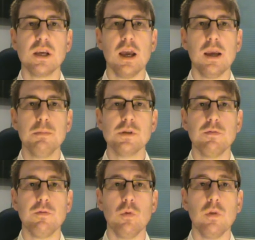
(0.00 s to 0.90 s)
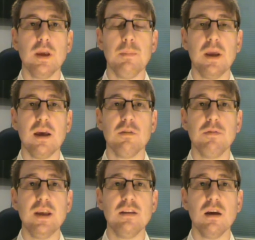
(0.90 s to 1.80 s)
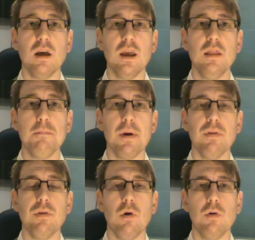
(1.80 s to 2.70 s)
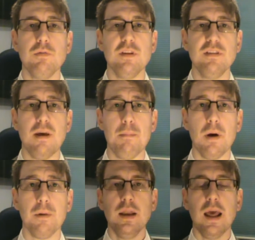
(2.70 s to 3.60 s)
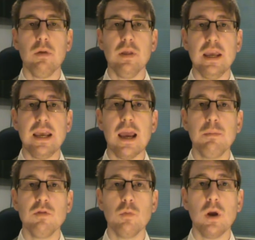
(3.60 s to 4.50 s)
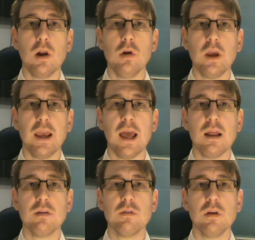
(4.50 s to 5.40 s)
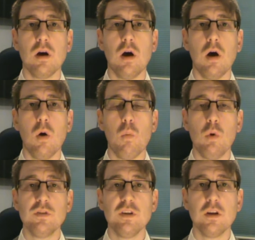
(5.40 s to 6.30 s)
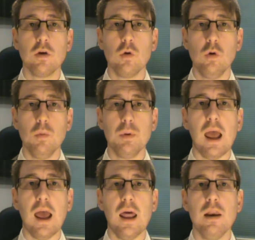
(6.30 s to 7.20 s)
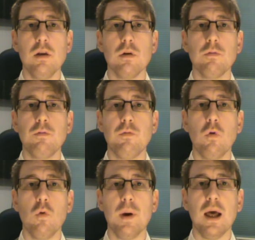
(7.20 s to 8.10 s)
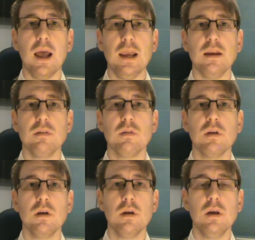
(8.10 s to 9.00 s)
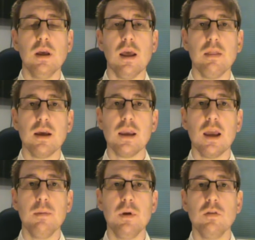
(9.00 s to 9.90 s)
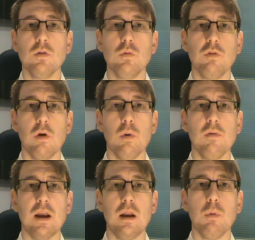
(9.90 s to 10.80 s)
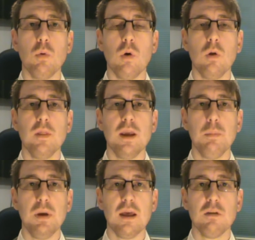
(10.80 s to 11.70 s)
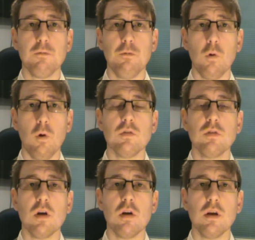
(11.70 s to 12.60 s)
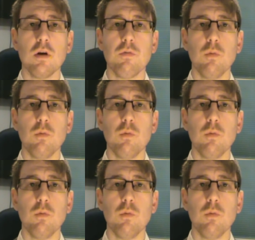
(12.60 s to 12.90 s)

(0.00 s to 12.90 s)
games for the PS Vita in the month of December. Now, the games that we are looking at are Wanted Corp and Forma 8, and that game is also available on the PS4. Starting off